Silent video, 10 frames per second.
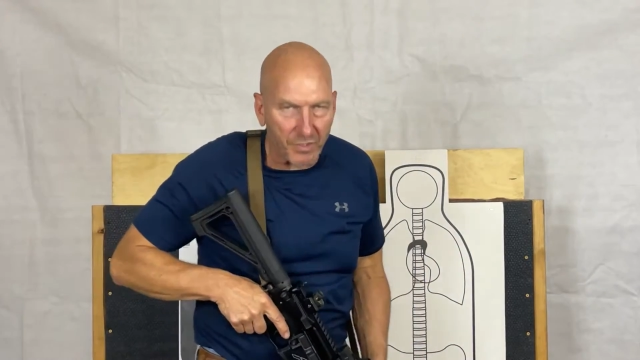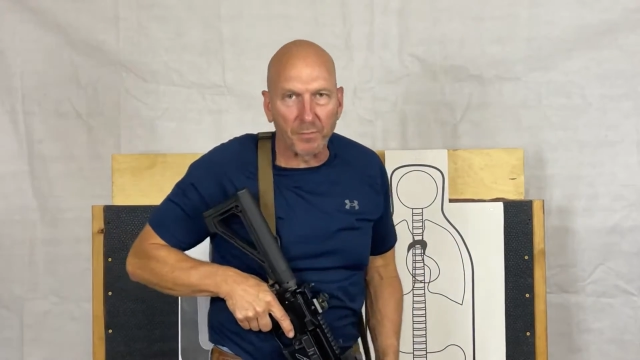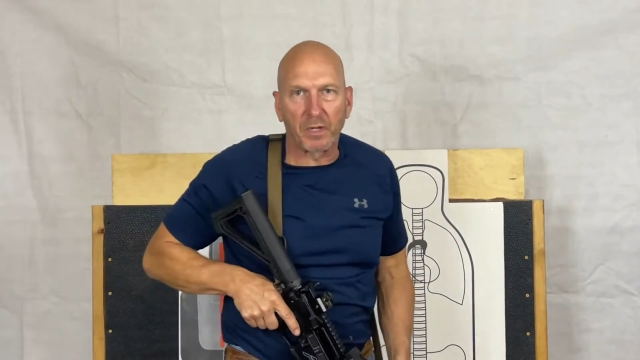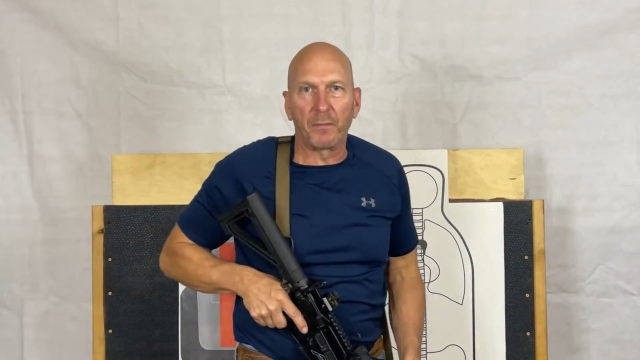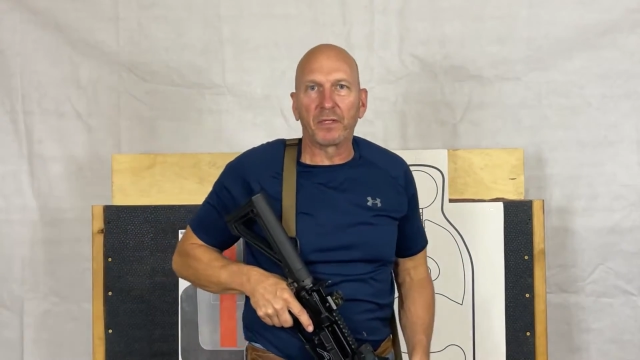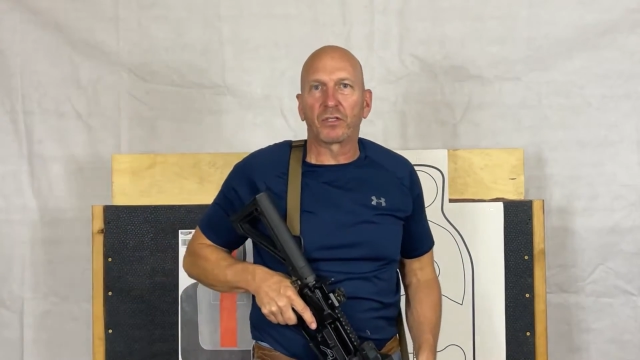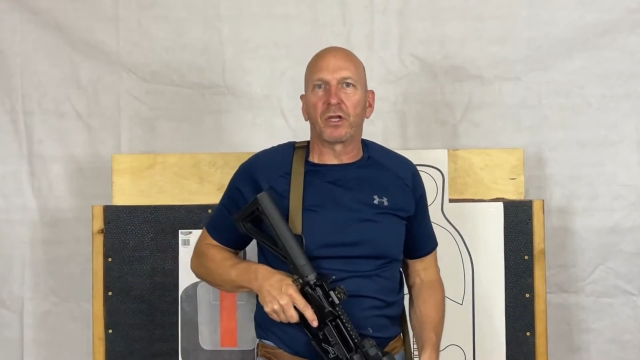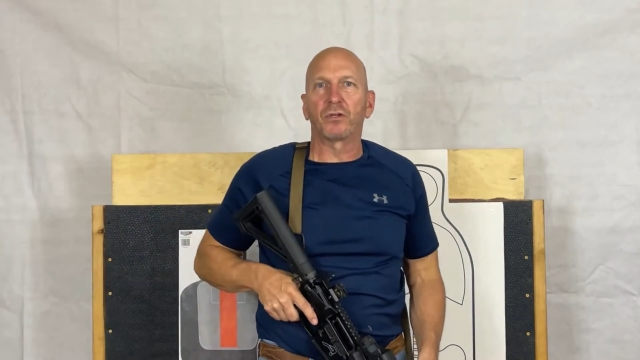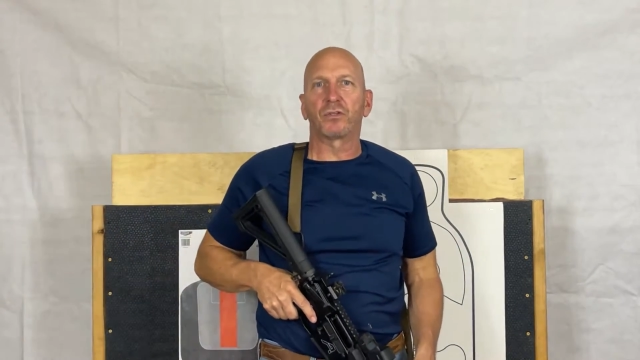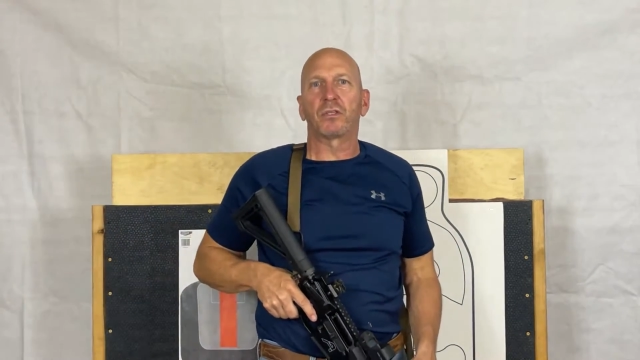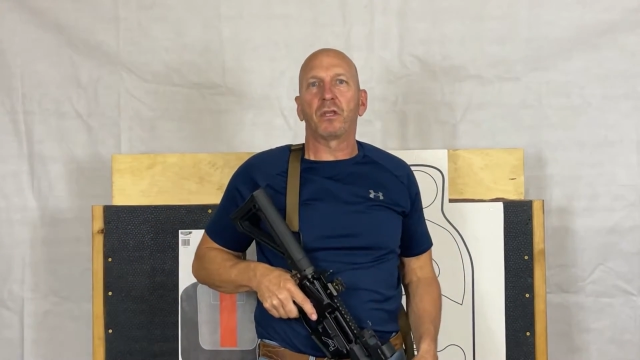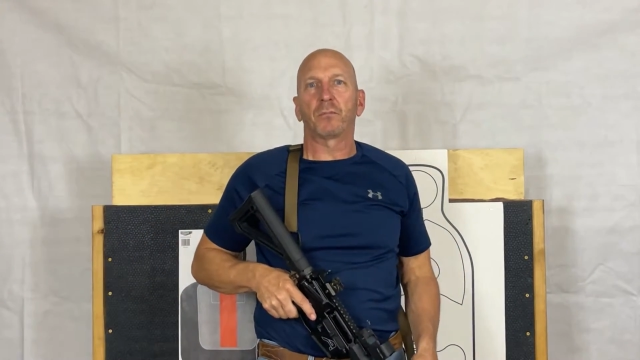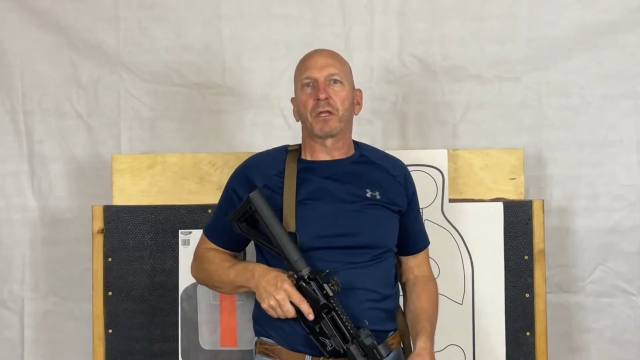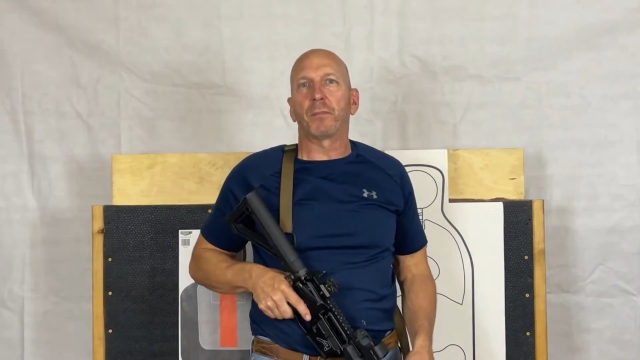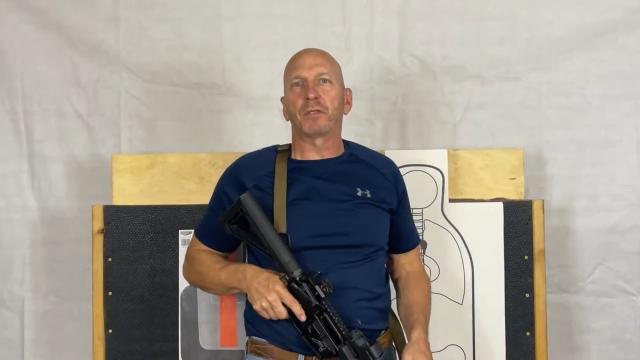I'm coming to
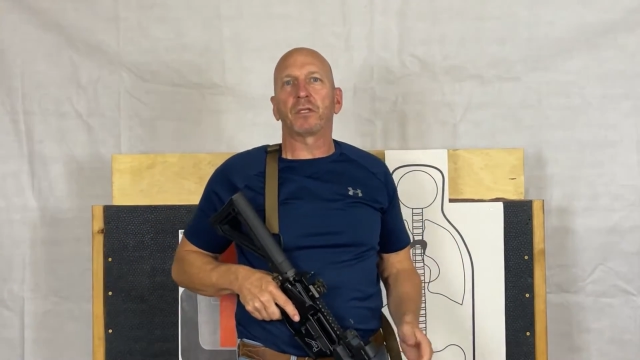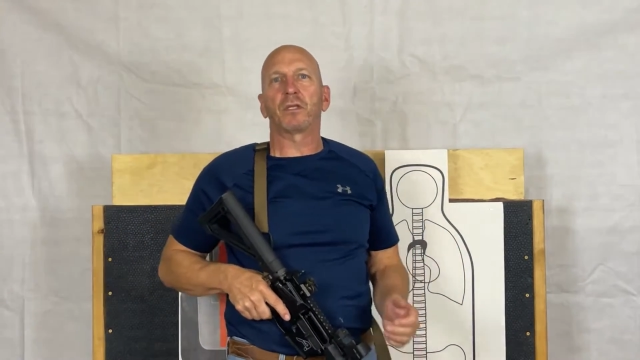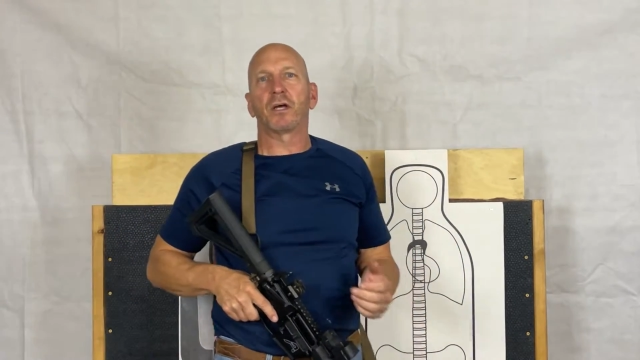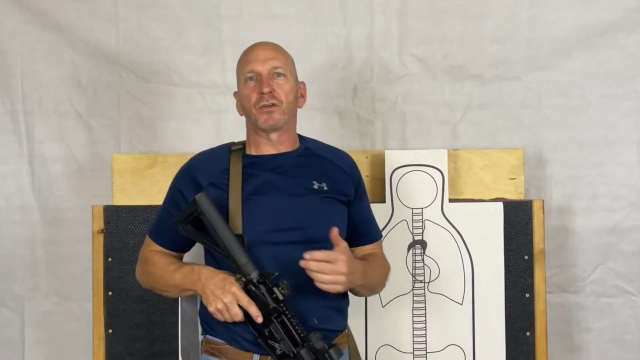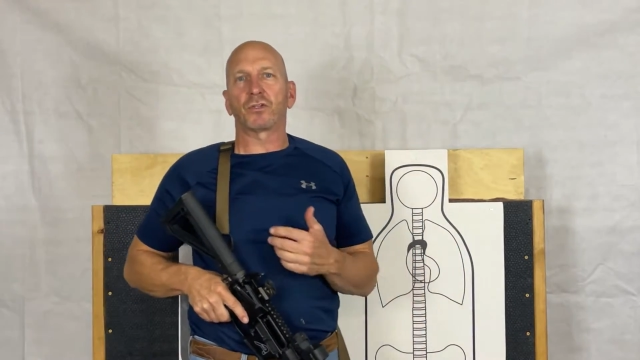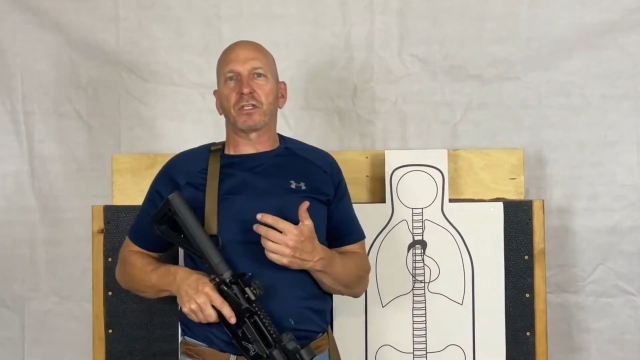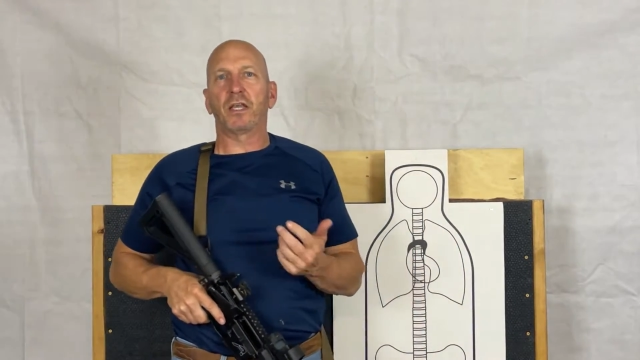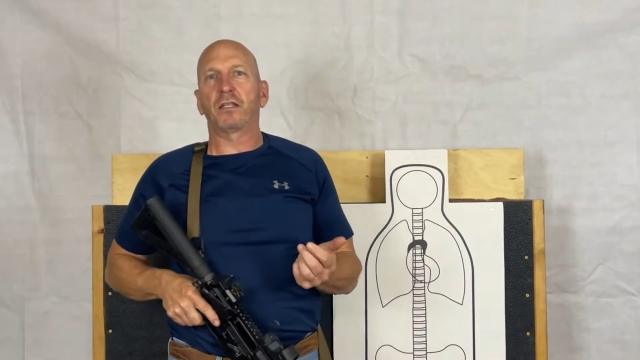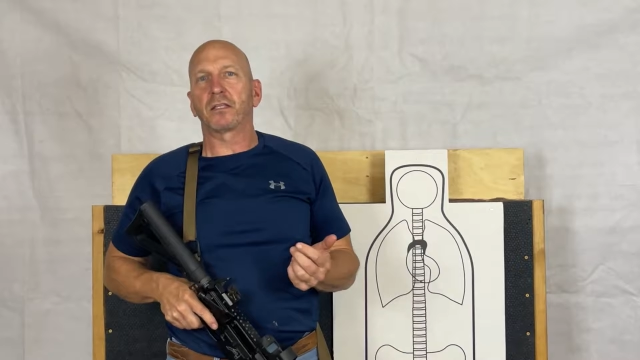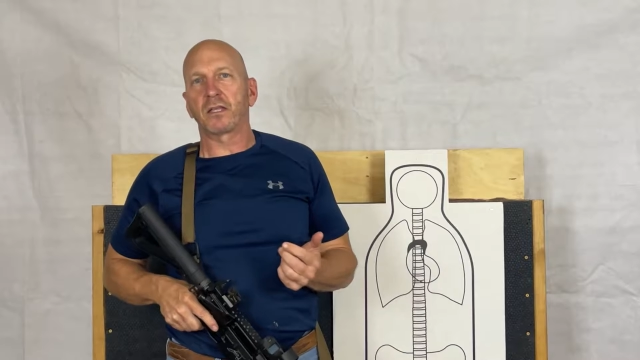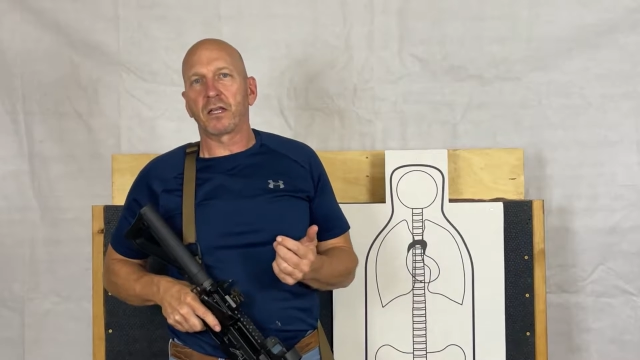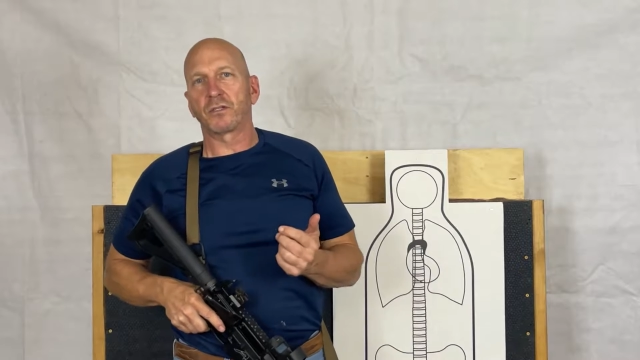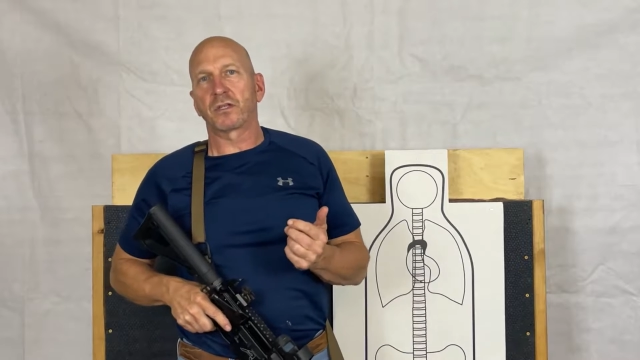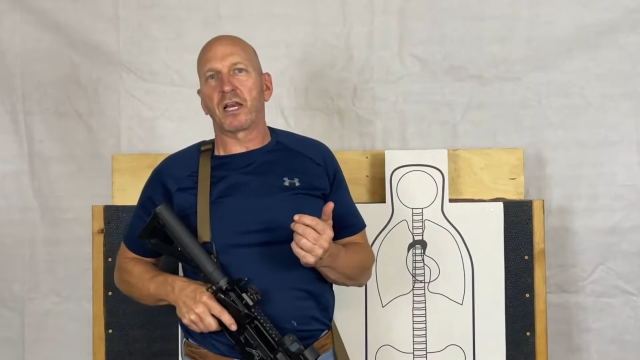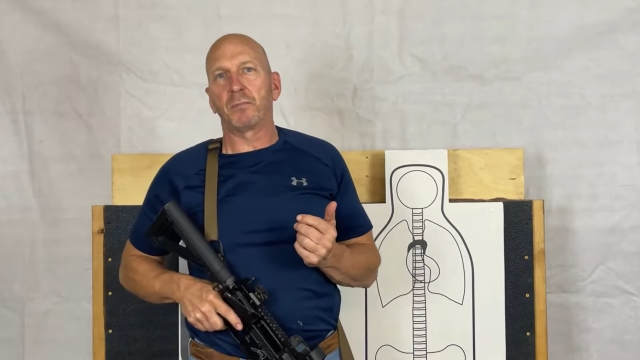the understanding that the
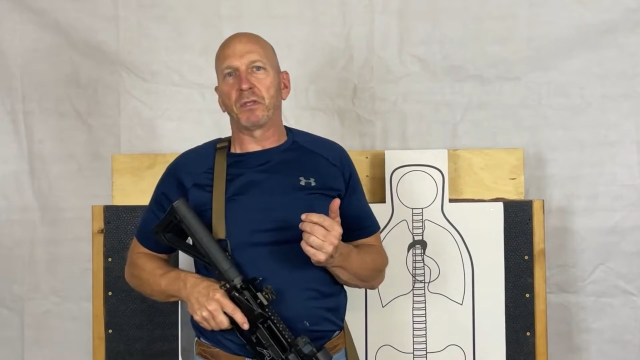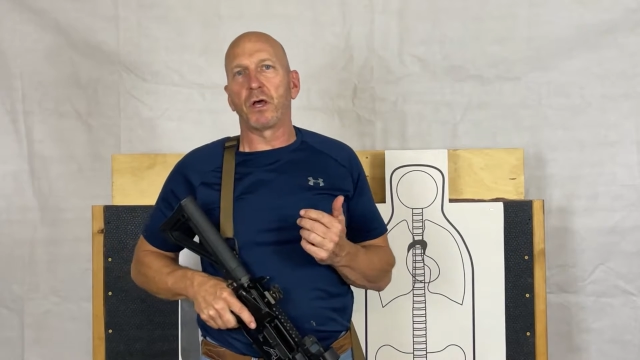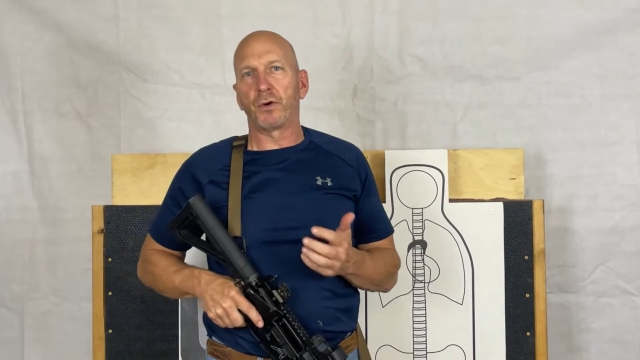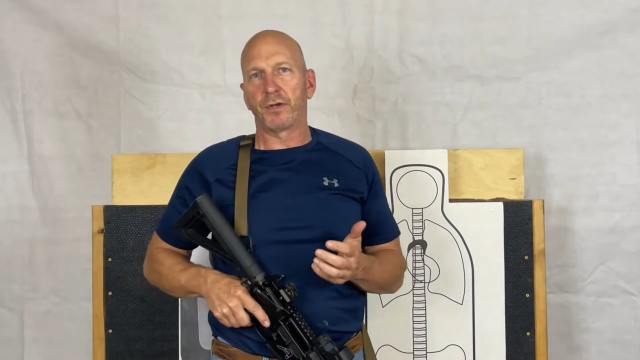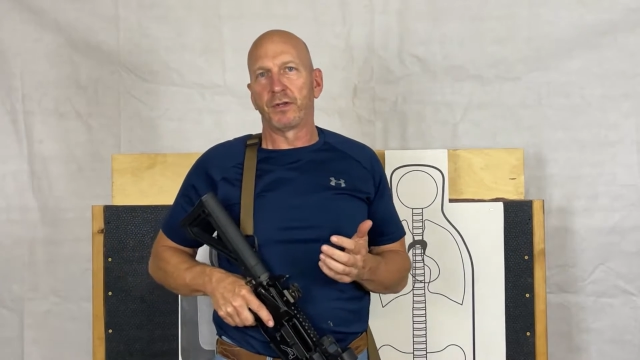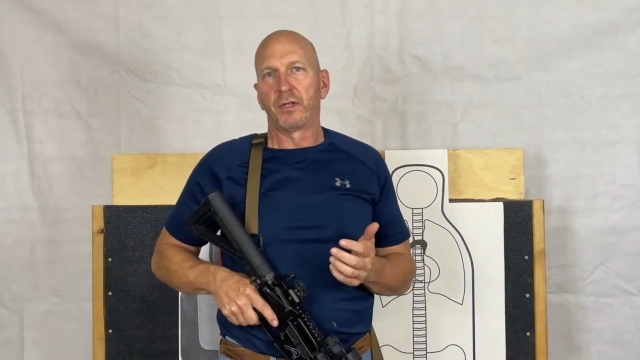gun's got to be loaded.